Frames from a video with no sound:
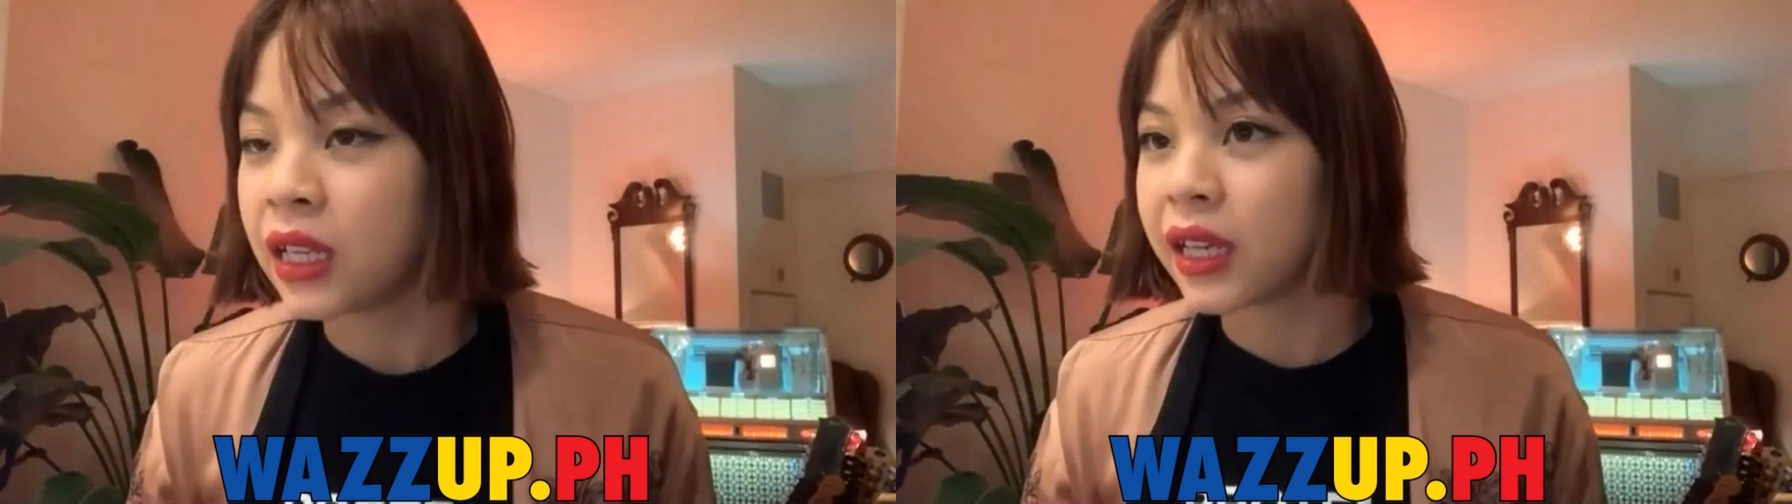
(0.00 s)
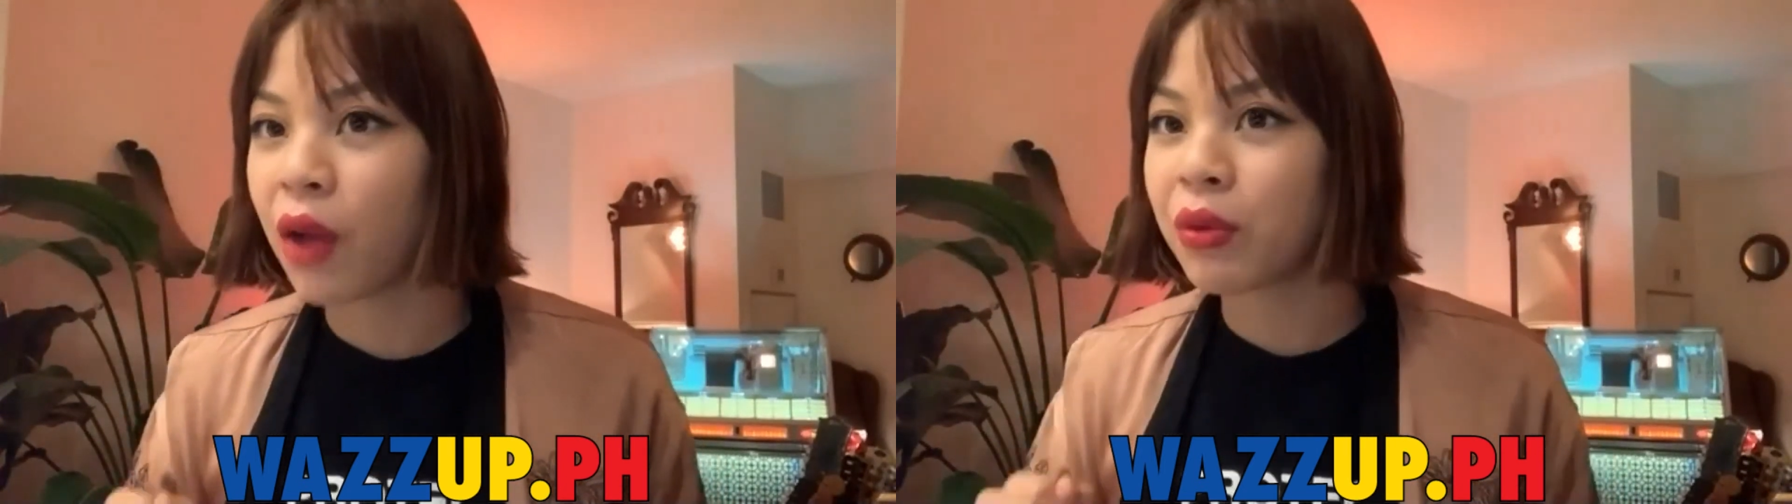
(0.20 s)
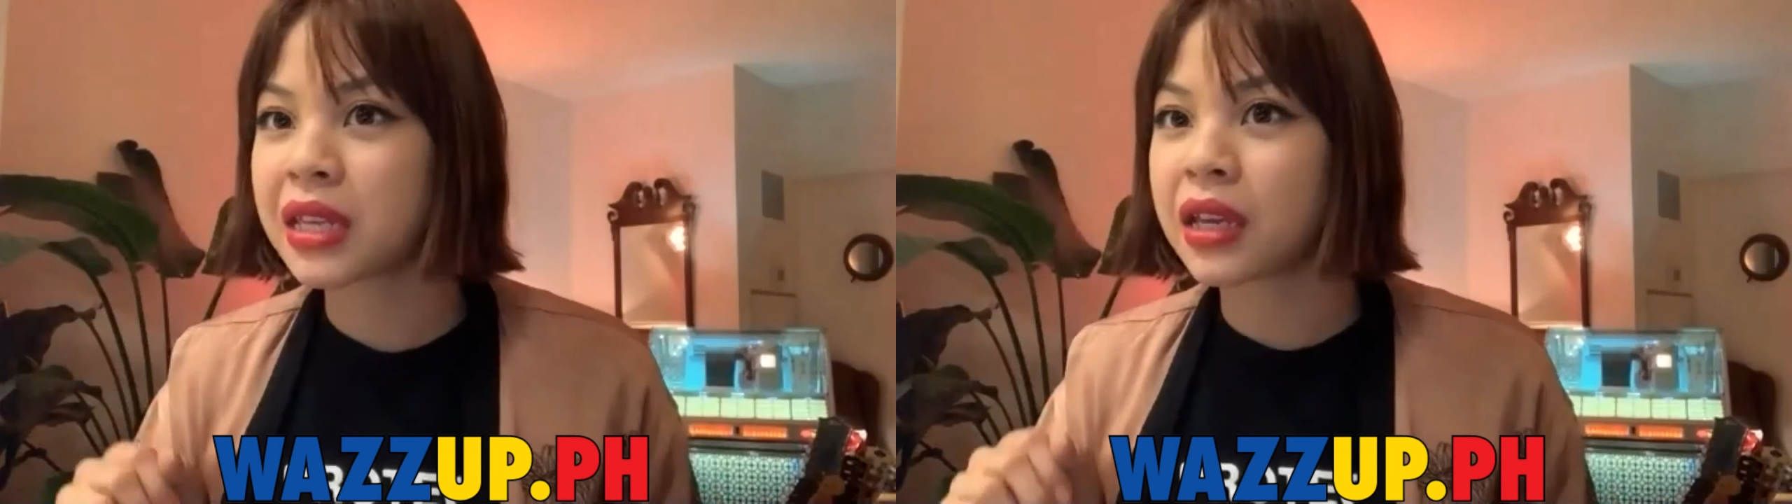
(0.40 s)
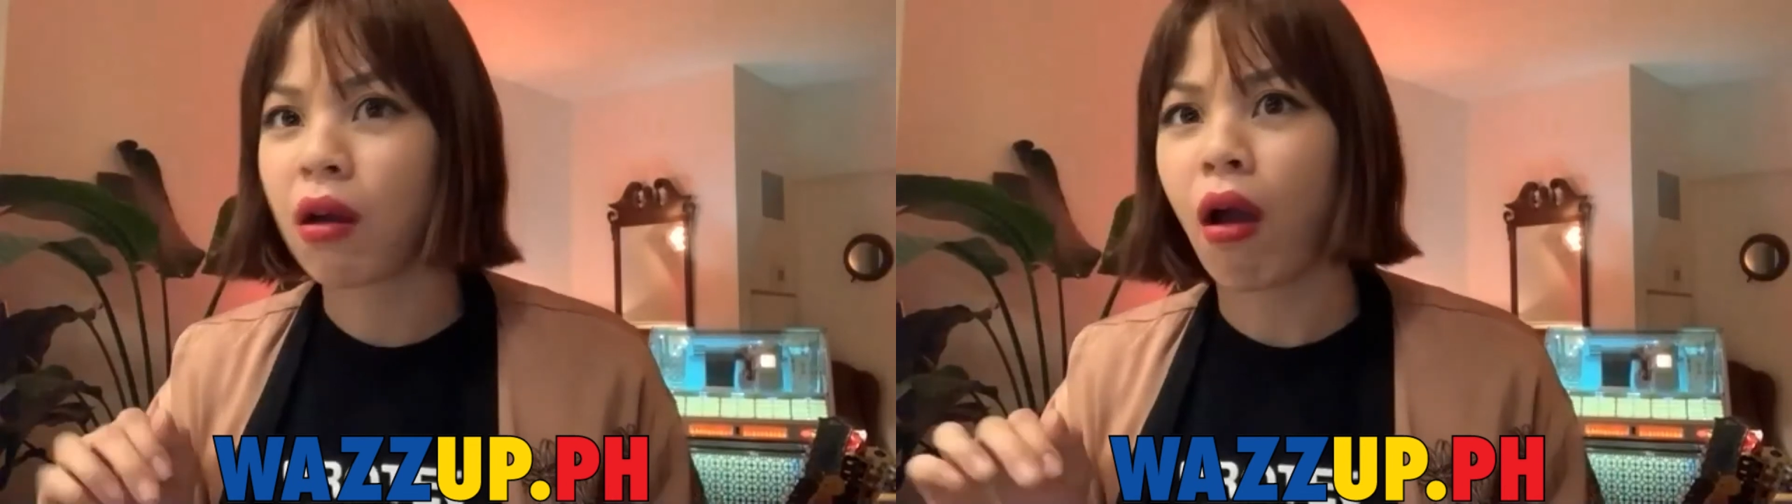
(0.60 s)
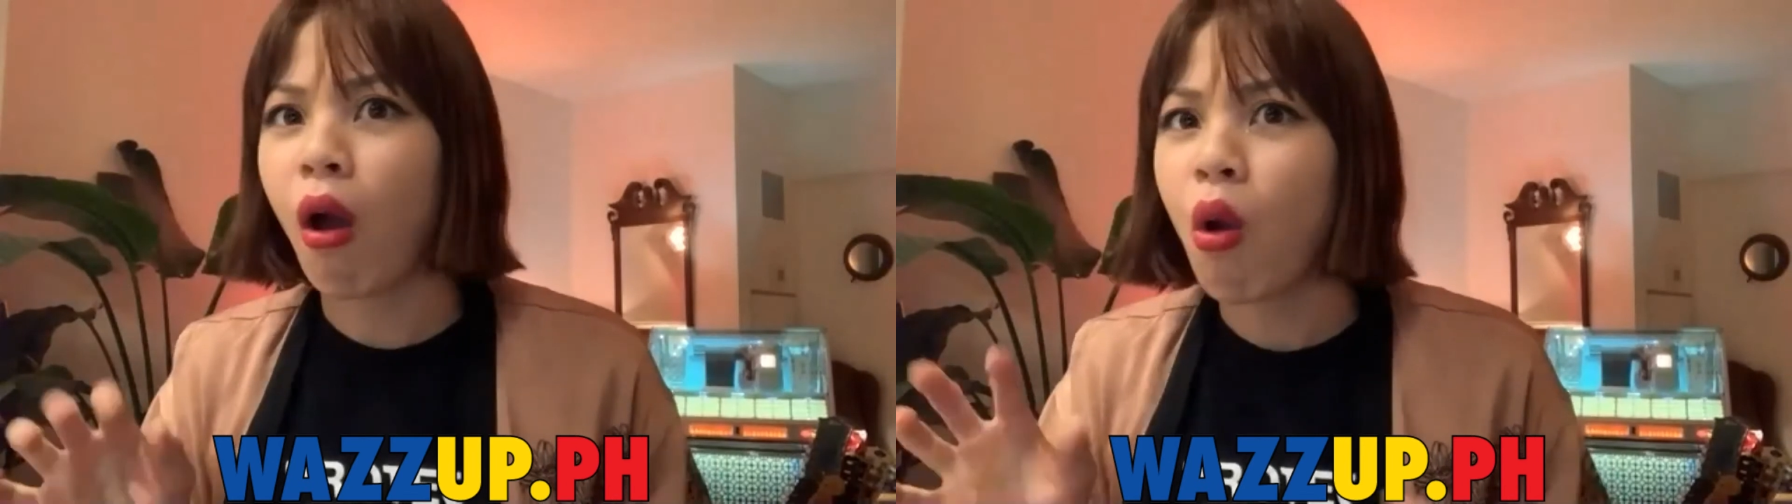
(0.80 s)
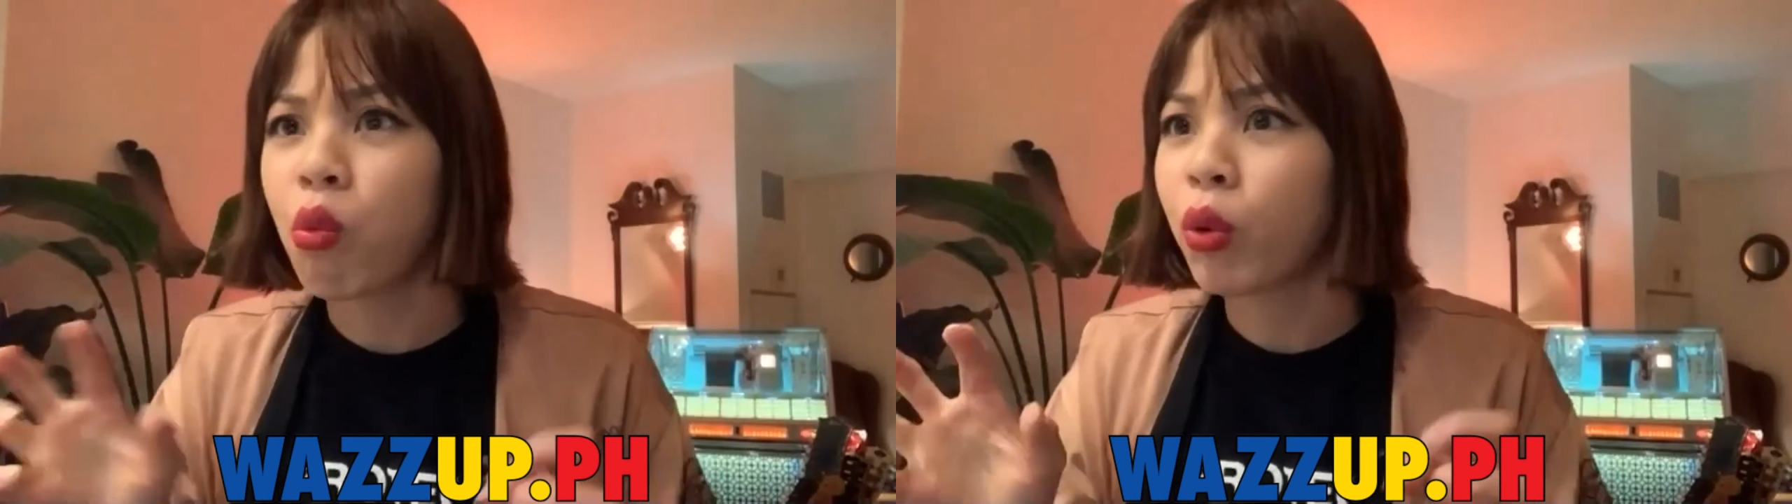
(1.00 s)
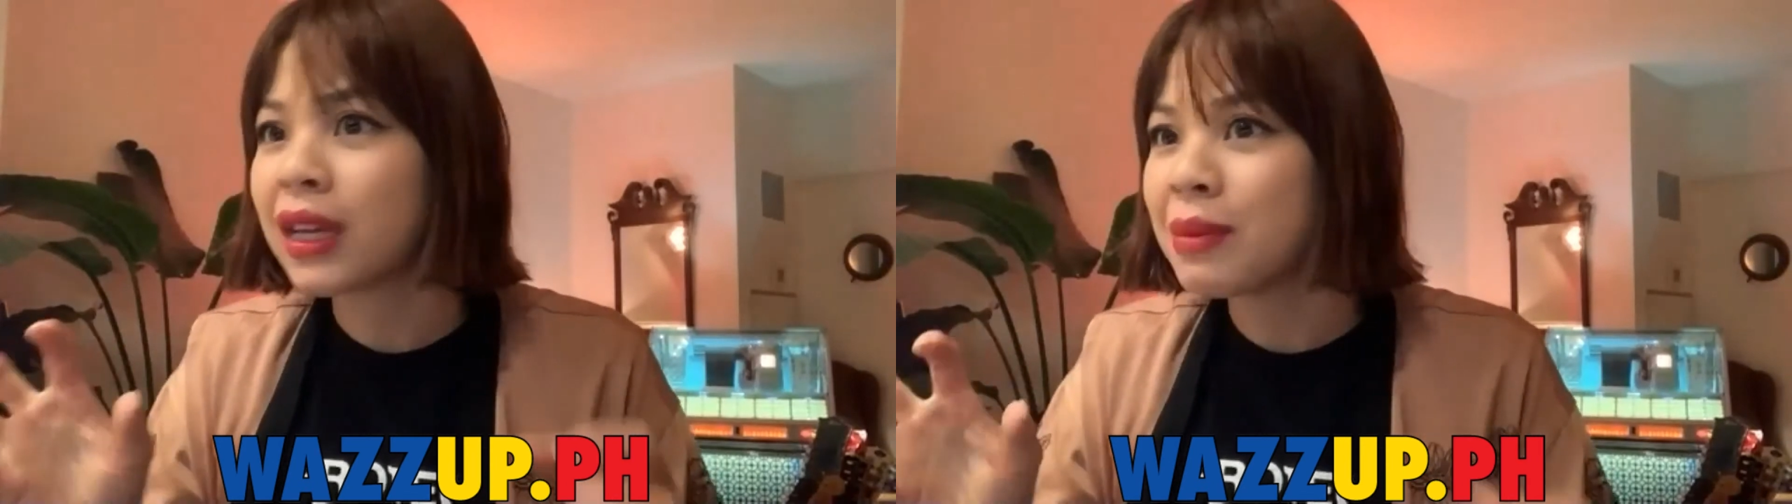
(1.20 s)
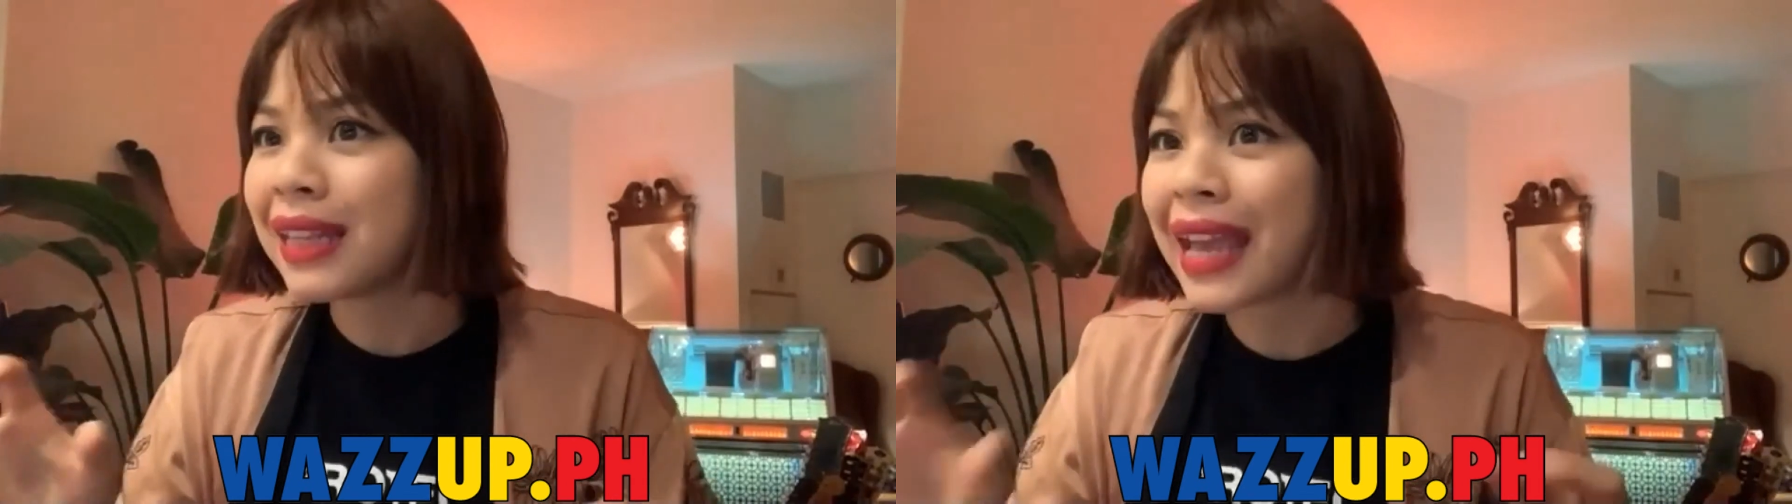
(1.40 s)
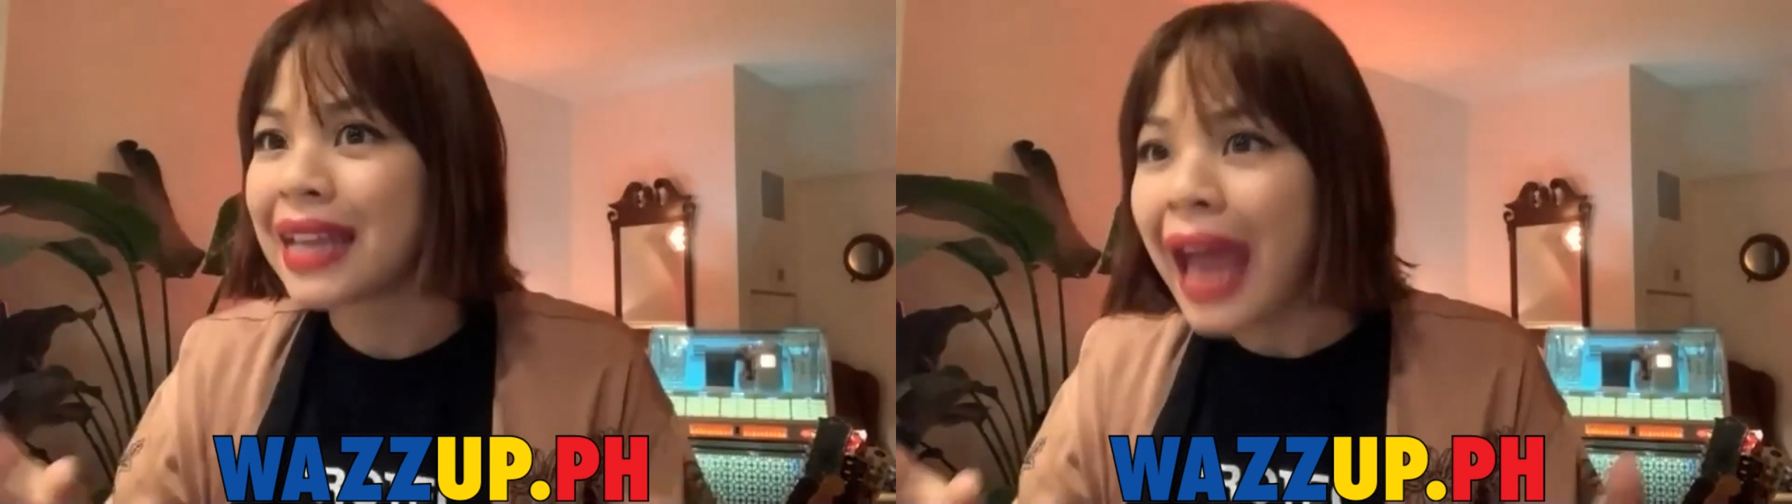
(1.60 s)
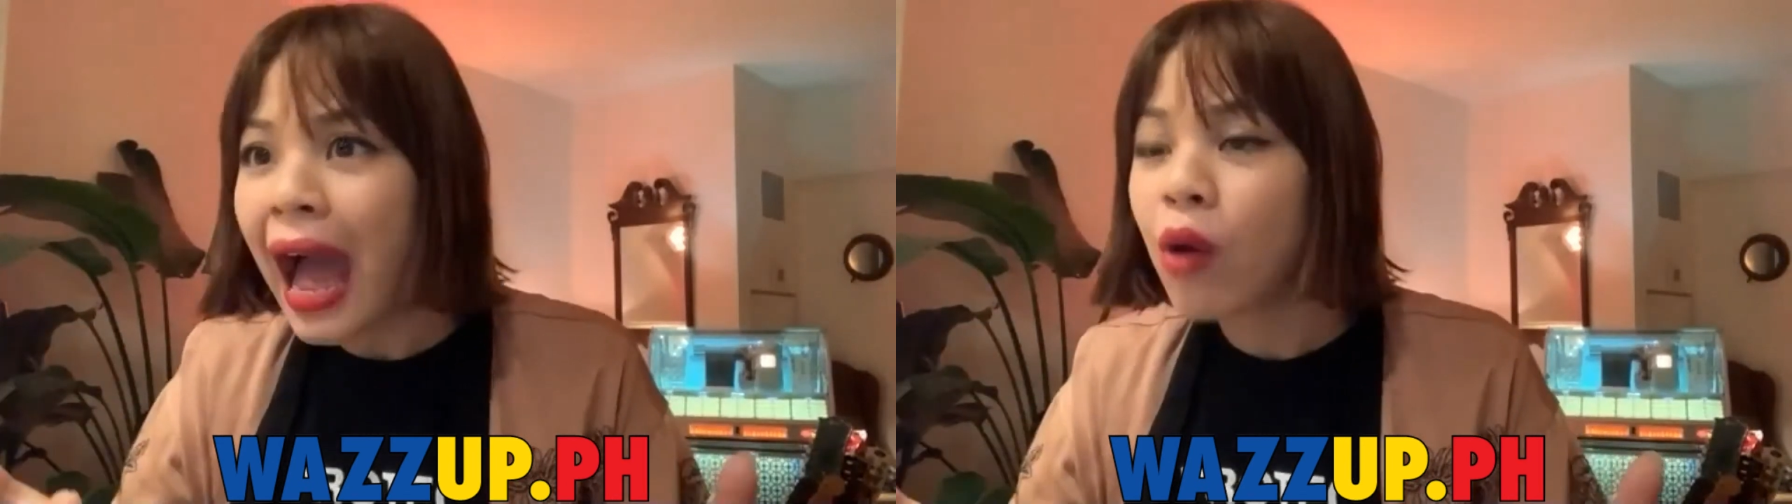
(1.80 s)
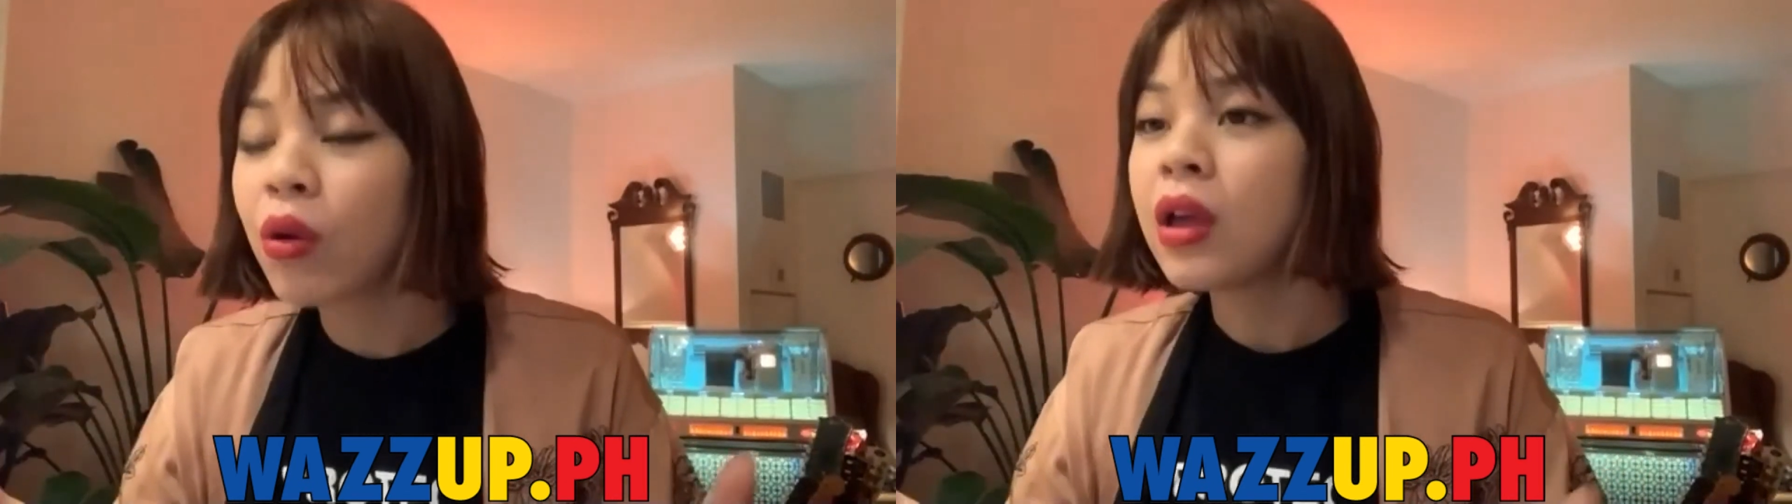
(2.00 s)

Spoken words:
And I was like, oh, we're going to meet Lea now?